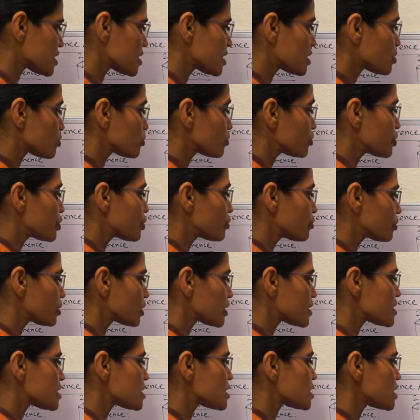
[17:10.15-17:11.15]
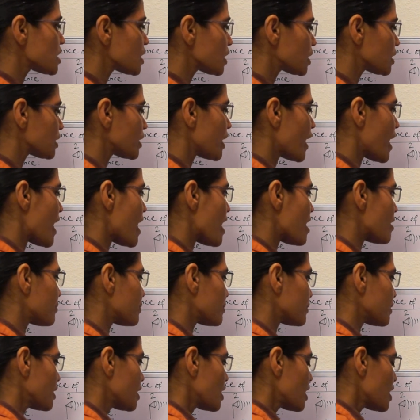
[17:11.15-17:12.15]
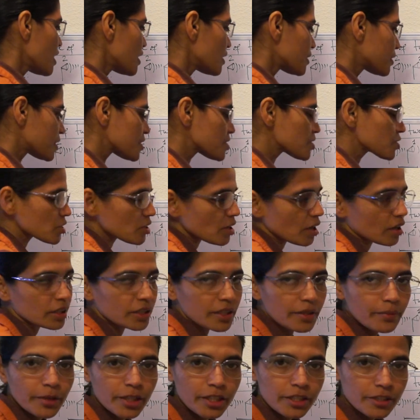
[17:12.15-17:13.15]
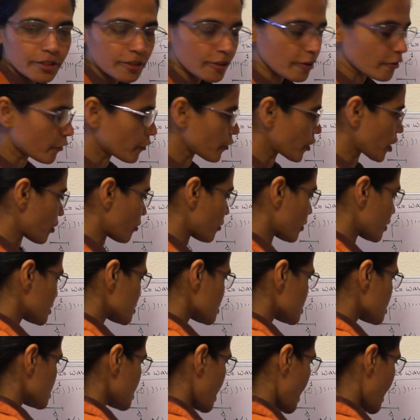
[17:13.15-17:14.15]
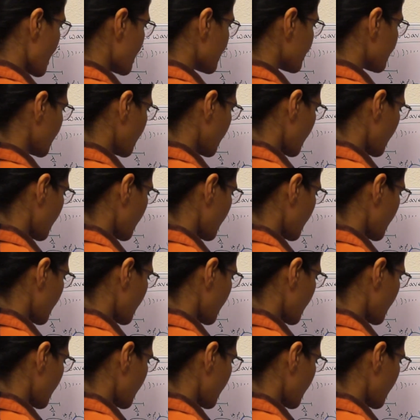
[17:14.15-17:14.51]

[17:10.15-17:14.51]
You will still have destructive interference at the